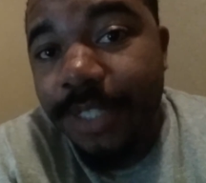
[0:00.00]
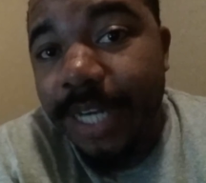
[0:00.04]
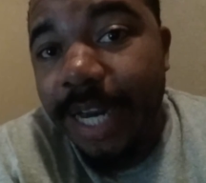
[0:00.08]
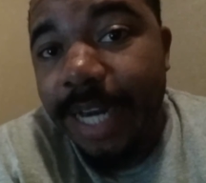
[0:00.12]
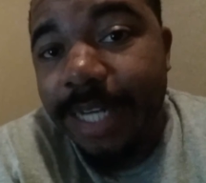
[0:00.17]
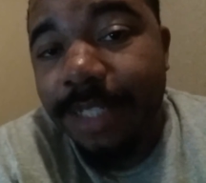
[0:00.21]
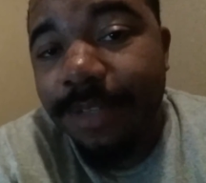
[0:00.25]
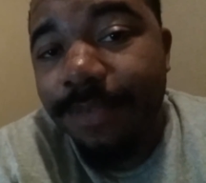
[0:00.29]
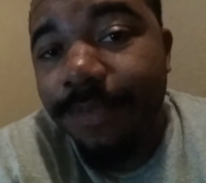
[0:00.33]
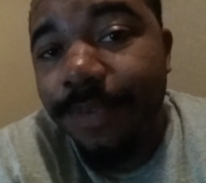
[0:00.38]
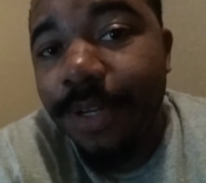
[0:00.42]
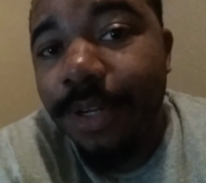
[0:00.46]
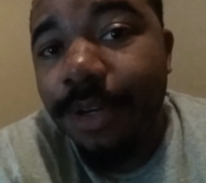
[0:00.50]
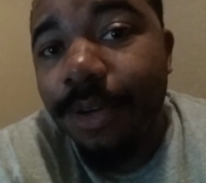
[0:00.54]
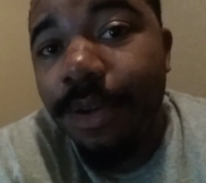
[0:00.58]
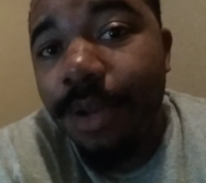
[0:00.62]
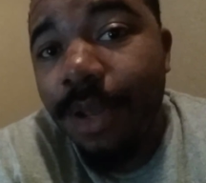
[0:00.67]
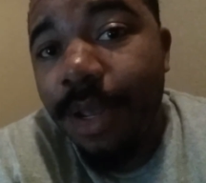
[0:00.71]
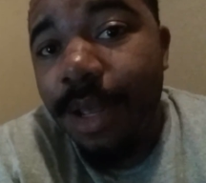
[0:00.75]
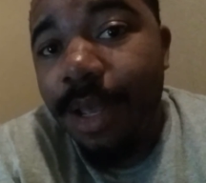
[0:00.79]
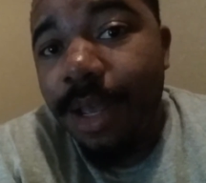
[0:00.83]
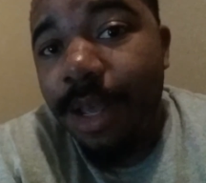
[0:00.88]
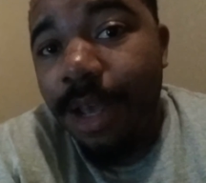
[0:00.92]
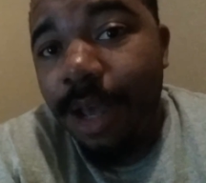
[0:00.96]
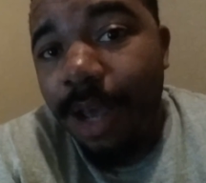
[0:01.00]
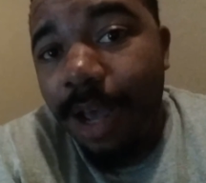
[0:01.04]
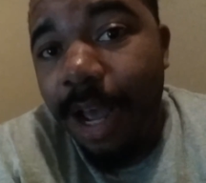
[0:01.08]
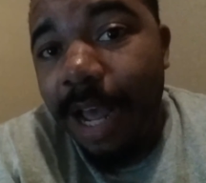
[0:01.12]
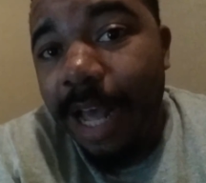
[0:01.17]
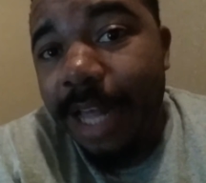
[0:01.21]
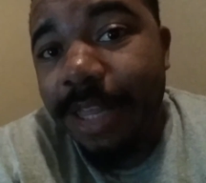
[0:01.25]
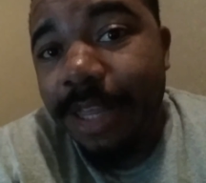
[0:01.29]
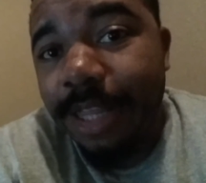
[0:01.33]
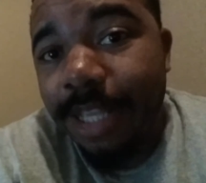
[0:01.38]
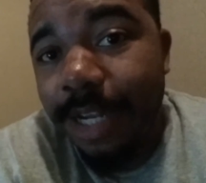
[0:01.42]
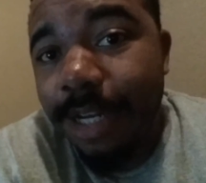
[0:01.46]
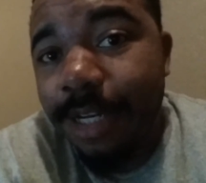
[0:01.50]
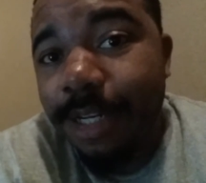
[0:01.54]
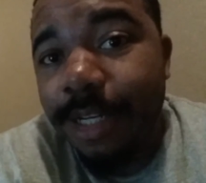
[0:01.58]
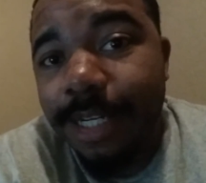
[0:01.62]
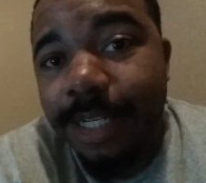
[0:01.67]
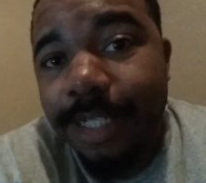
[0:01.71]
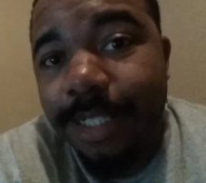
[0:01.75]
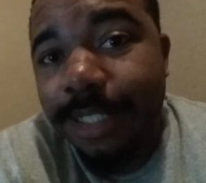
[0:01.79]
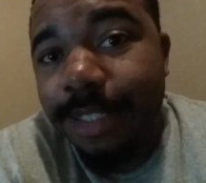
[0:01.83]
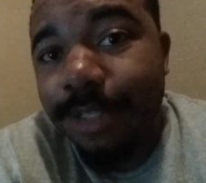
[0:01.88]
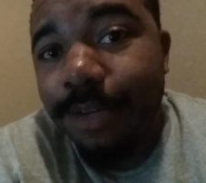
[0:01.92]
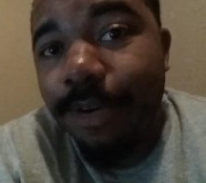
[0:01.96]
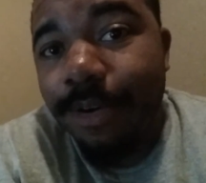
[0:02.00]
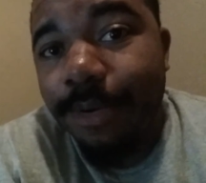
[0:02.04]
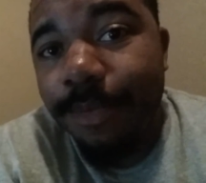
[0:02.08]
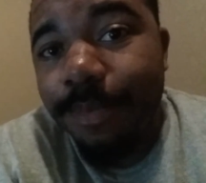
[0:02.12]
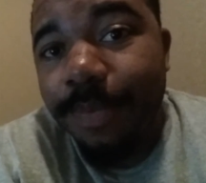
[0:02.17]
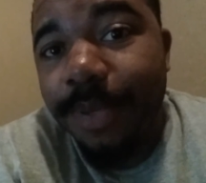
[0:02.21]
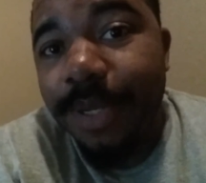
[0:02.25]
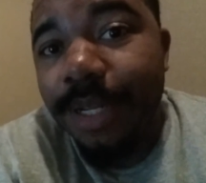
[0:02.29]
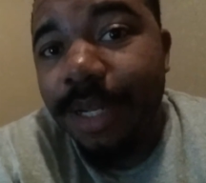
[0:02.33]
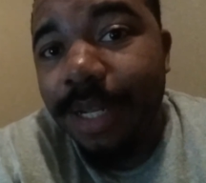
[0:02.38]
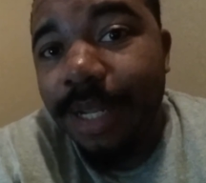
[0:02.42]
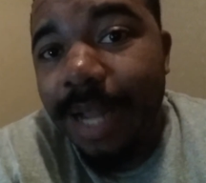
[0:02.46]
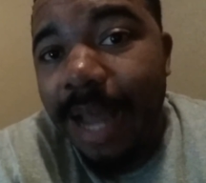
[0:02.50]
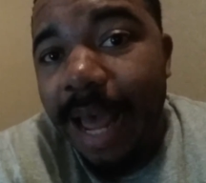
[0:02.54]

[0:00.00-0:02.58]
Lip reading: Jacksonville, I think it's going to be